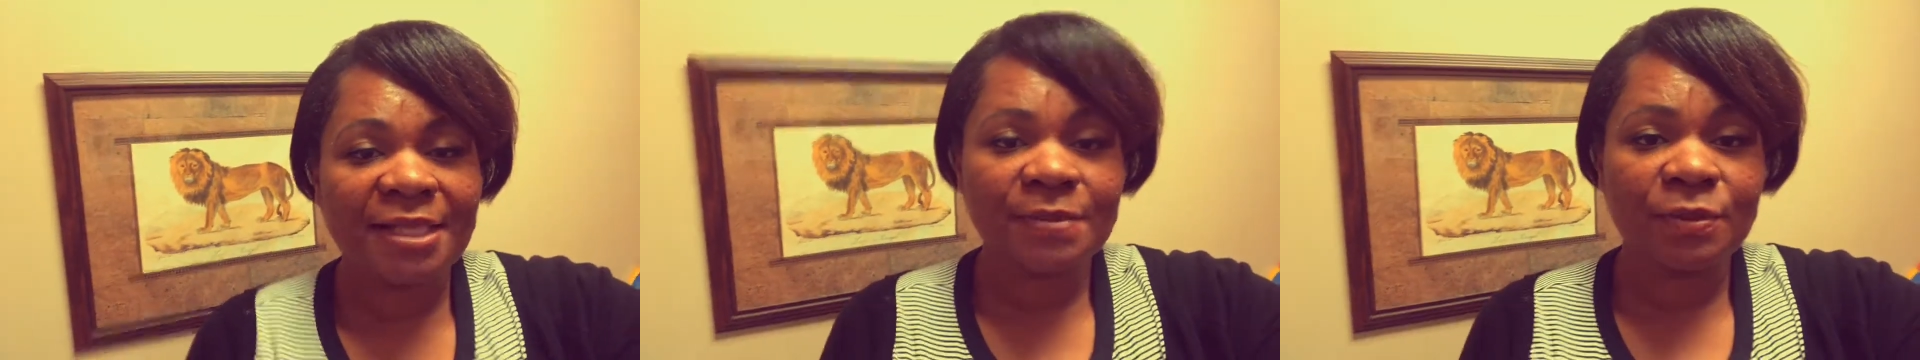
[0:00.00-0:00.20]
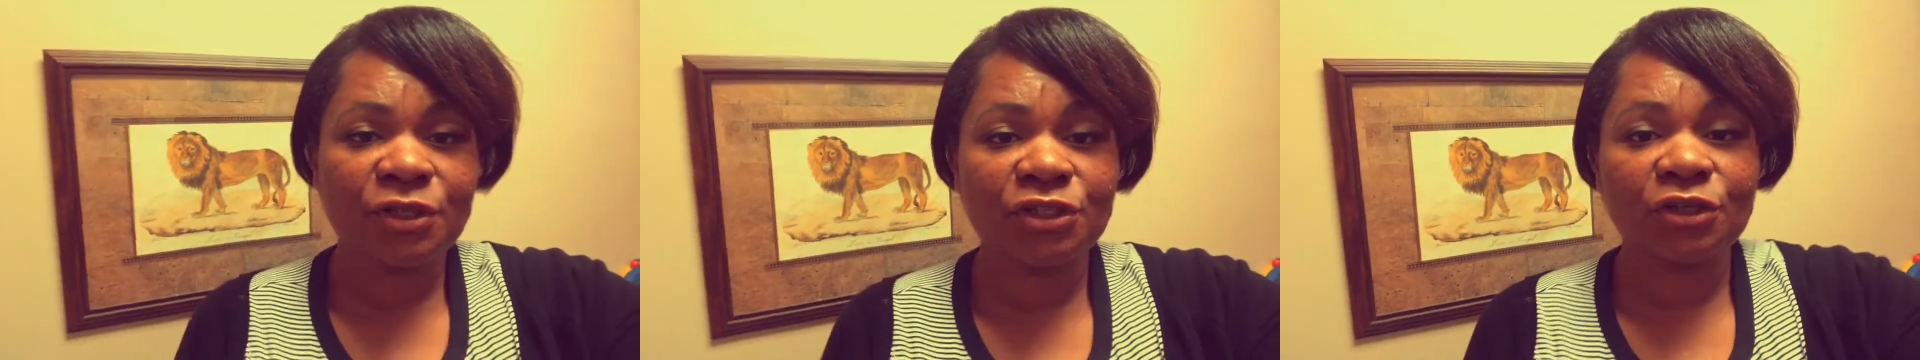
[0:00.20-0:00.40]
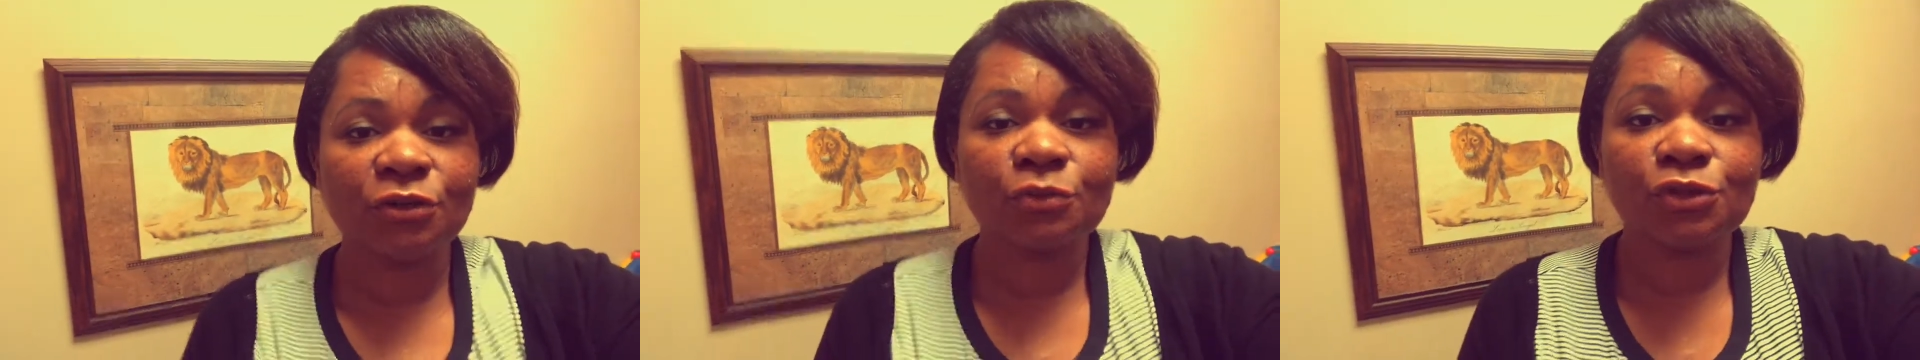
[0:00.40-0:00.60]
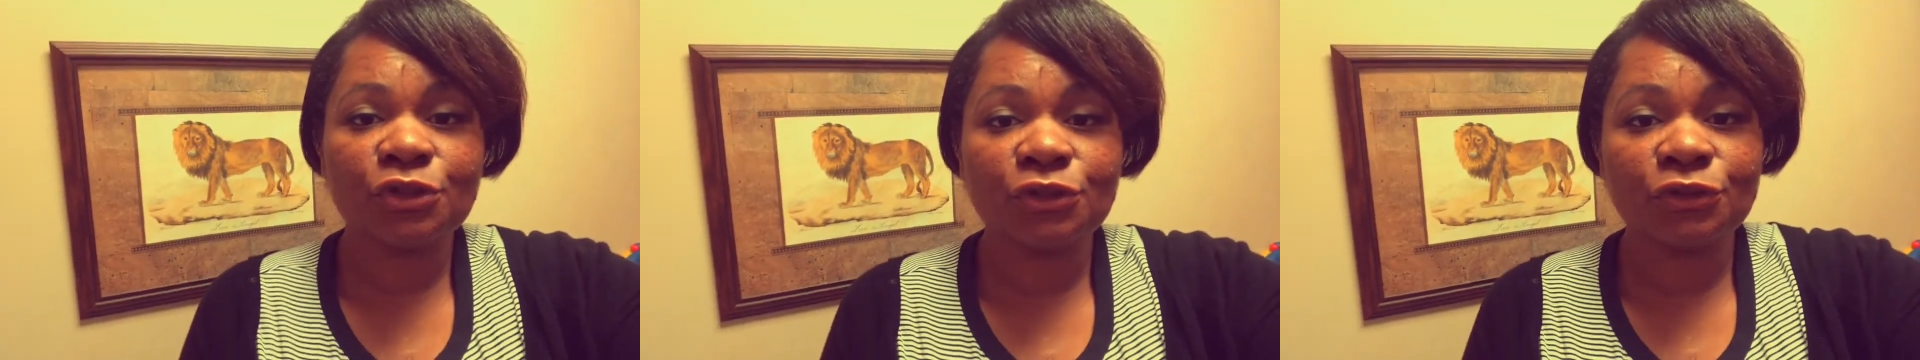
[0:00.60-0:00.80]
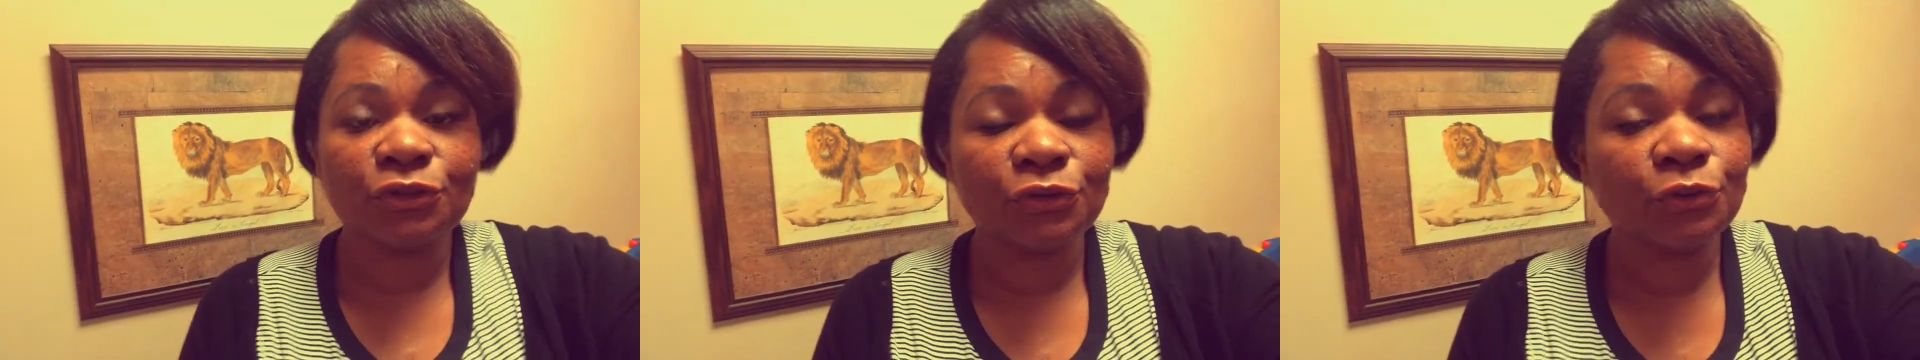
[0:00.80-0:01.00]
been shown to
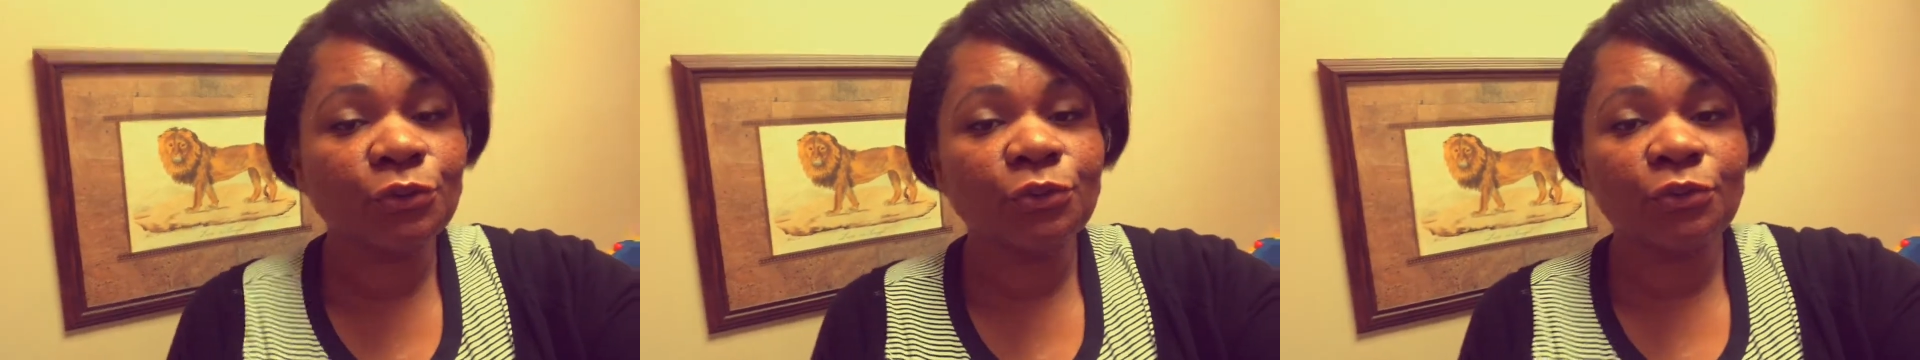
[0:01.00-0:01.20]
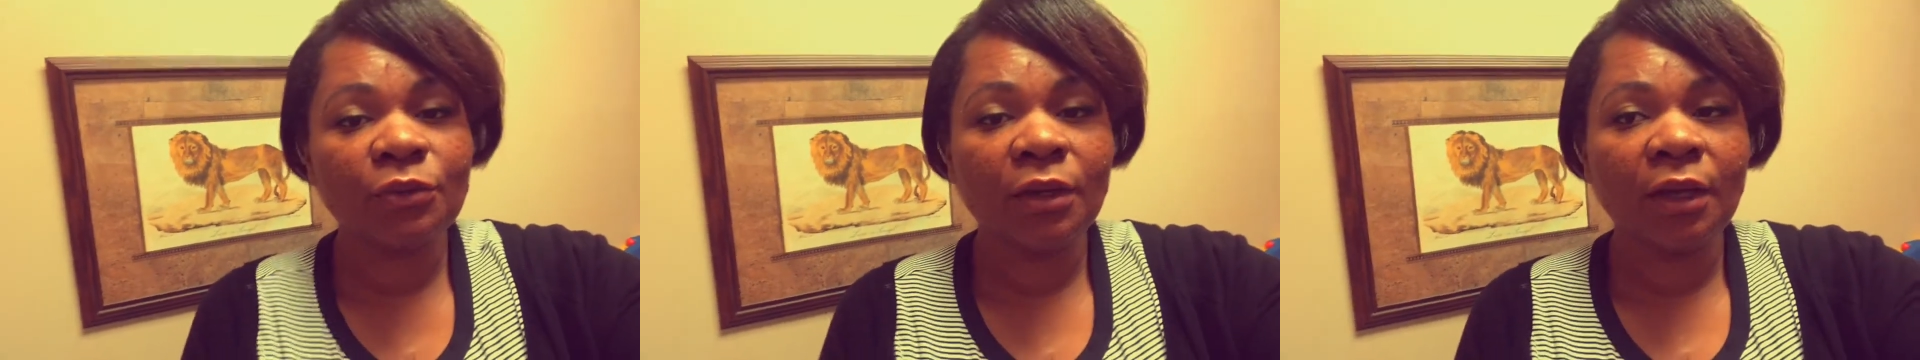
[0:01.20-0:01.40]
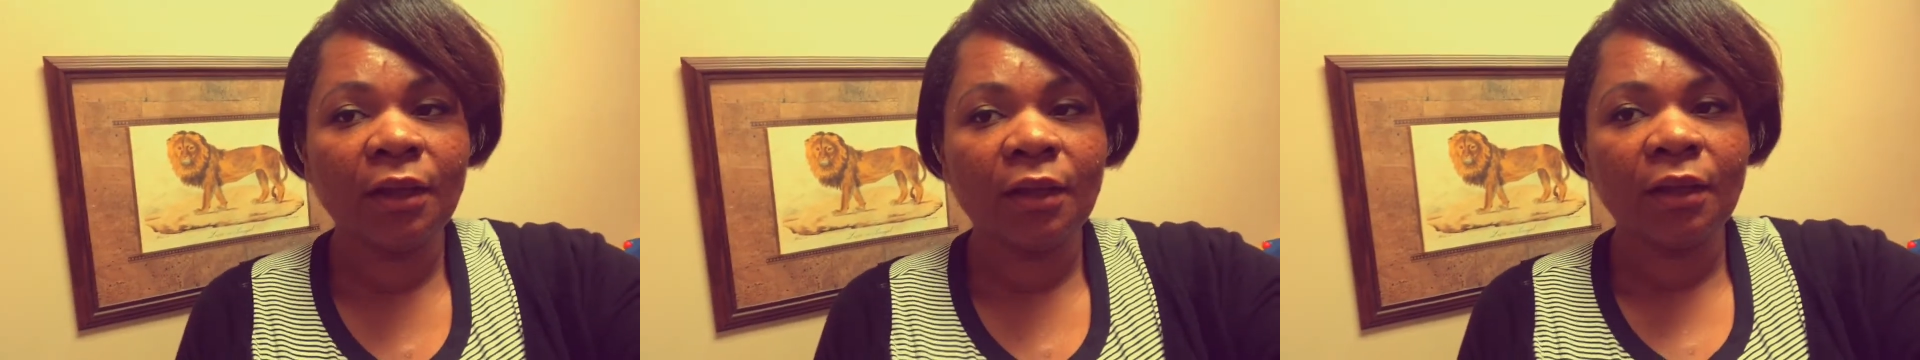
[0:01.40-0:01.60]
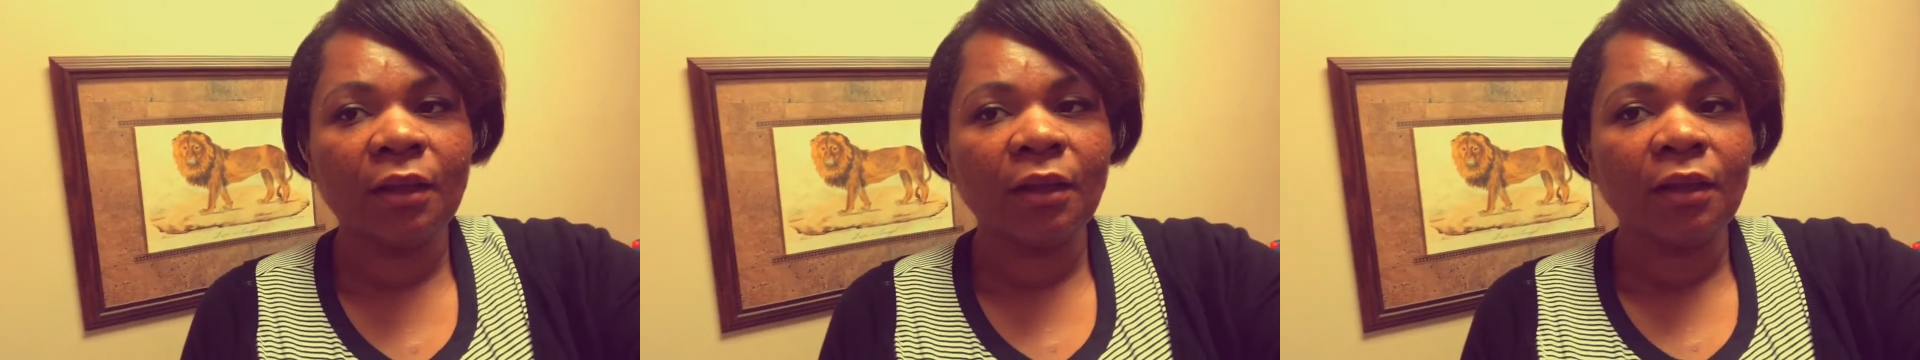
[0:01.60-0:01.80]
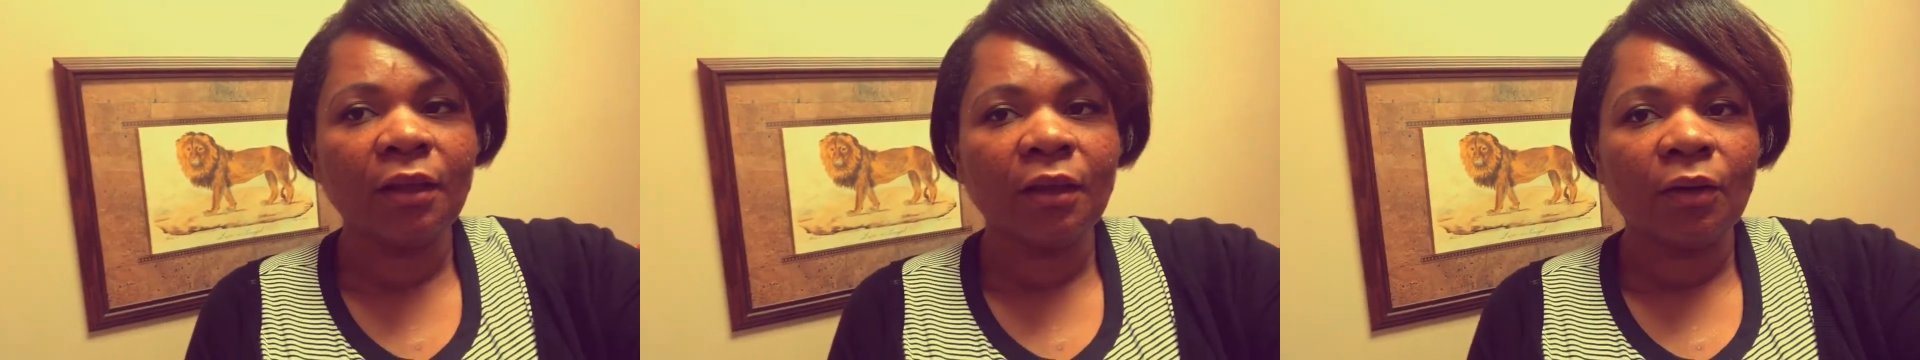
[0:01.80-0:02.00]
do.
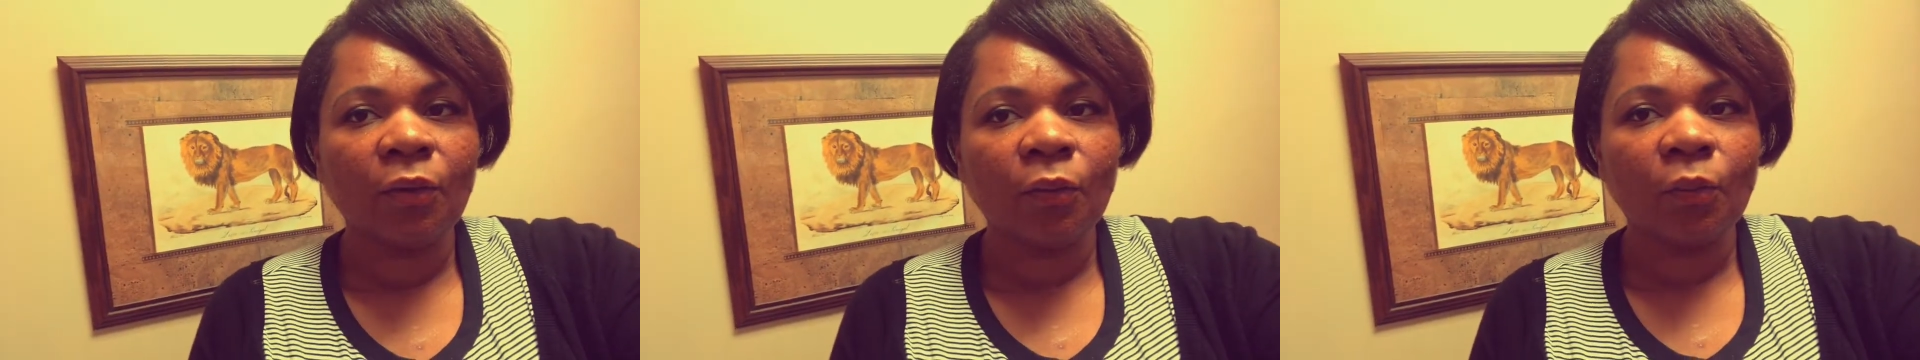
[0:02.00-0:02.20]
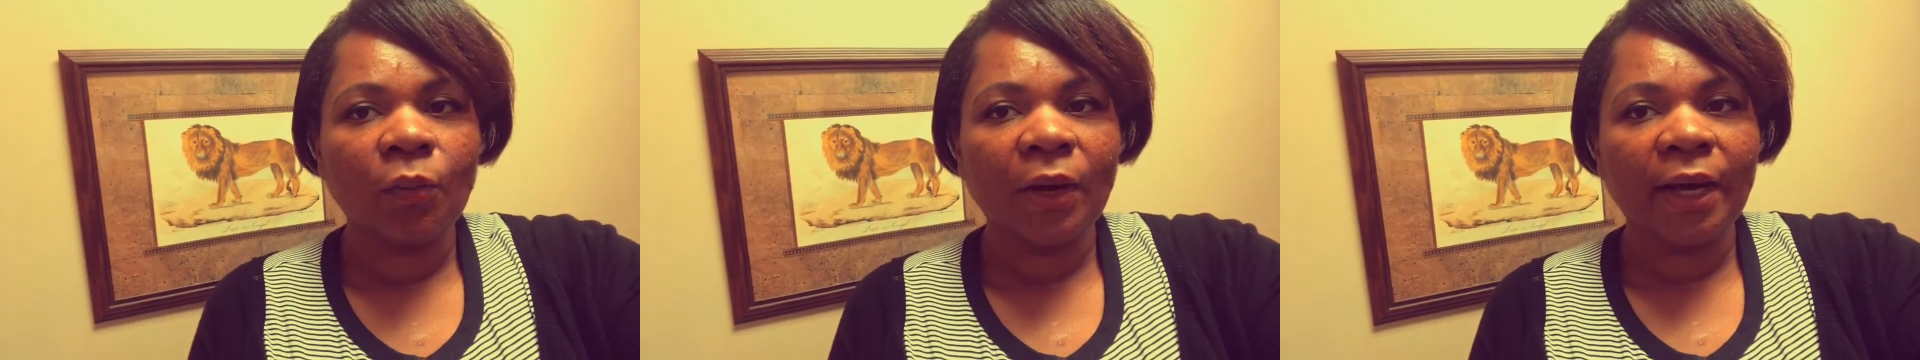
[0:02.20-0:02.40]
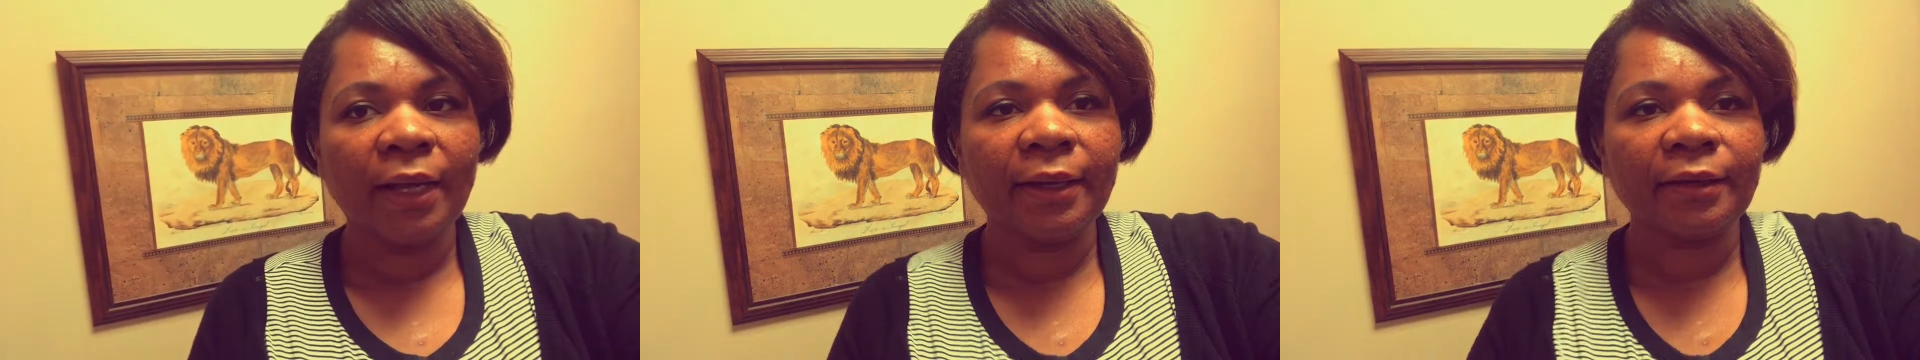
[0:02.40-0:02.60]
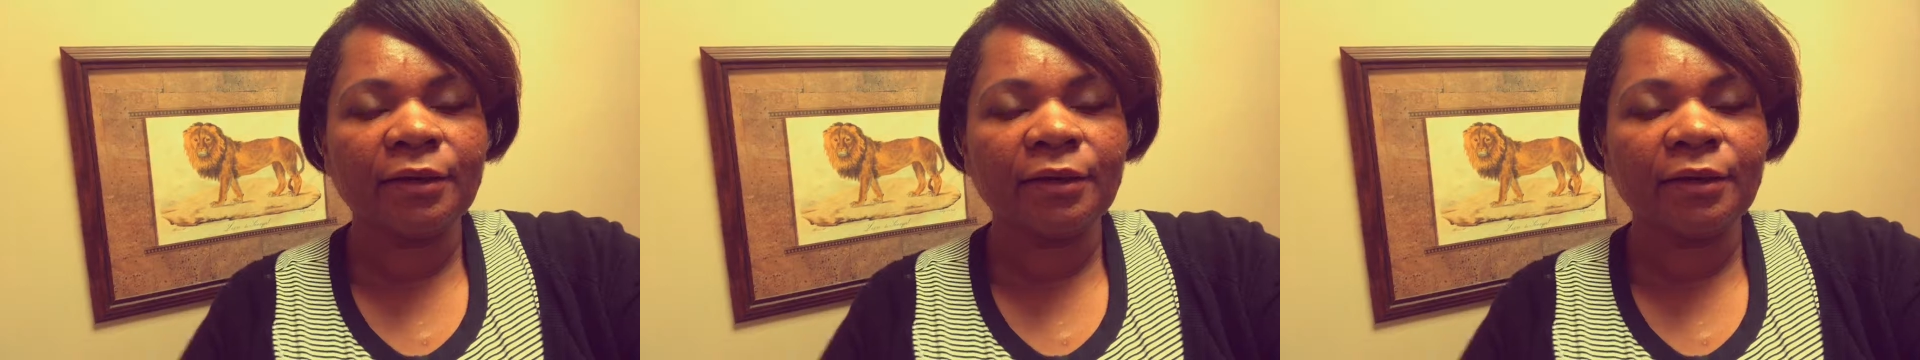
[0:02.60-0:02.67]
Why